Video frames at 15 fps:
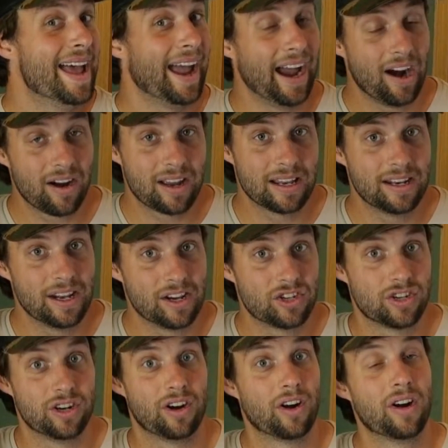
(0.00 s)
air
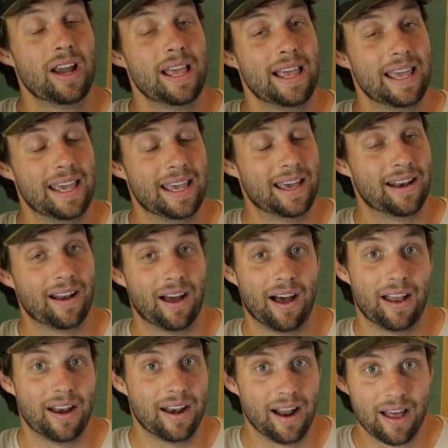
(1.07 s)
conditioner in
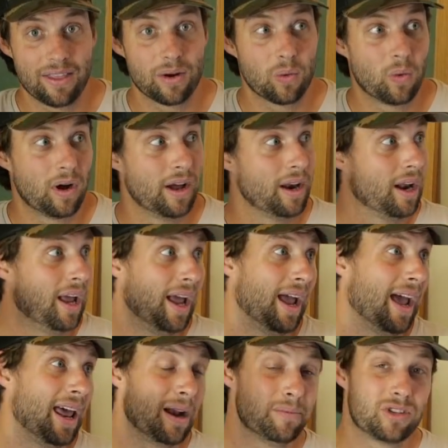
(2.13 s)
another one.
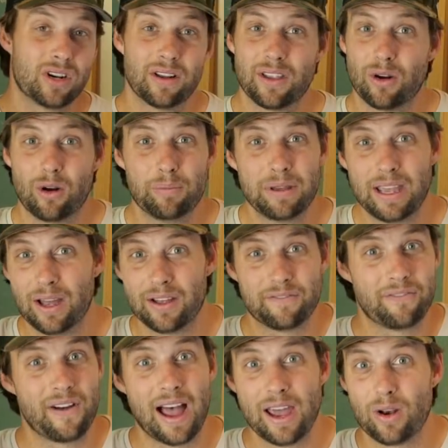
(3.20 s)
And I'm sure there will be a
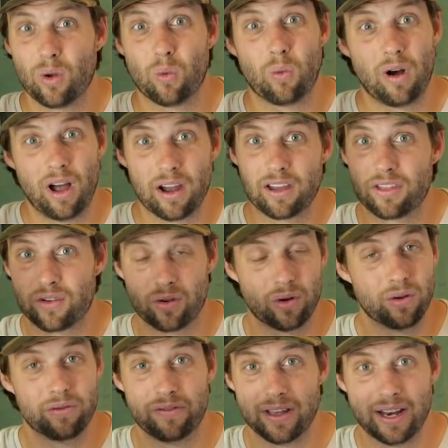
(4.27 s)
final
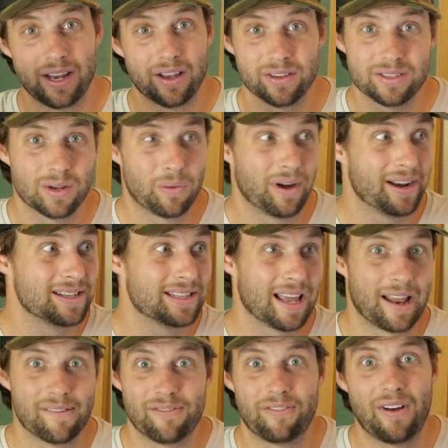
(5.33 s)
walkthrough video. So what is
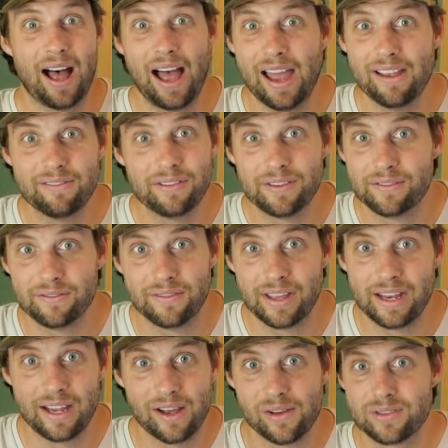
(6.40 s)
that, 5
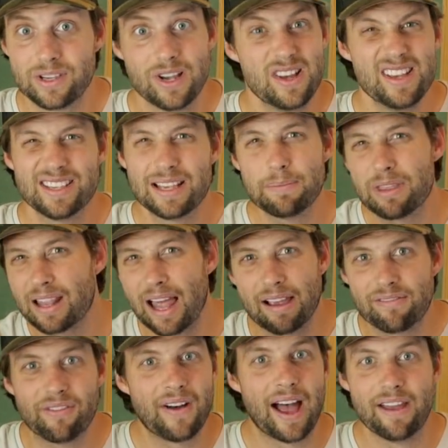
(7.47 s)
videos? Something
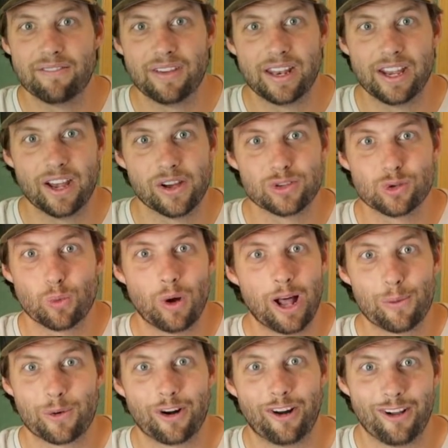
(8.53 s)
like 5 videos
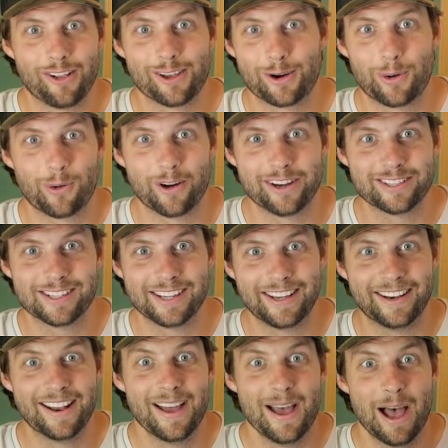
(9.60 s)
while we're all in
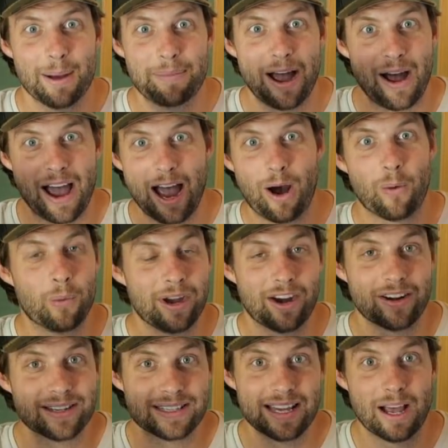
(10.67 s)
quarantine about how we
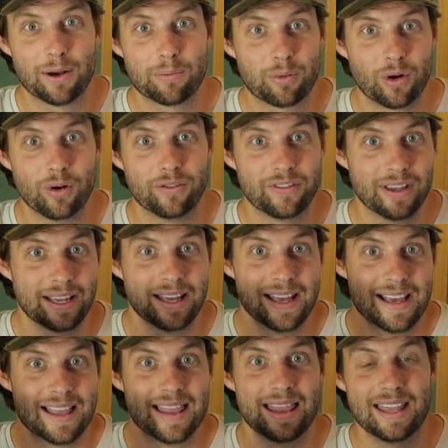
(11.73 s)
are soundproofing
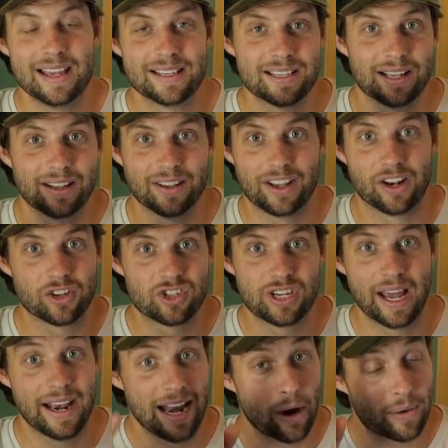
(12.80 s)
this little
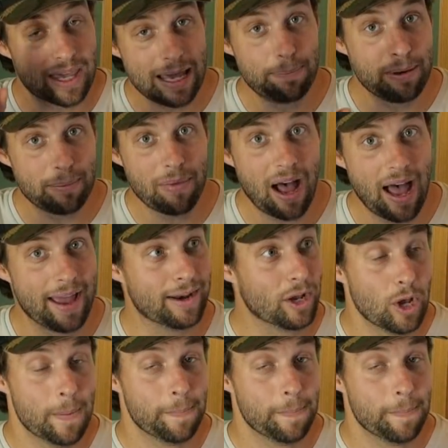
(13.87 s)
shed. Now, keep in mind,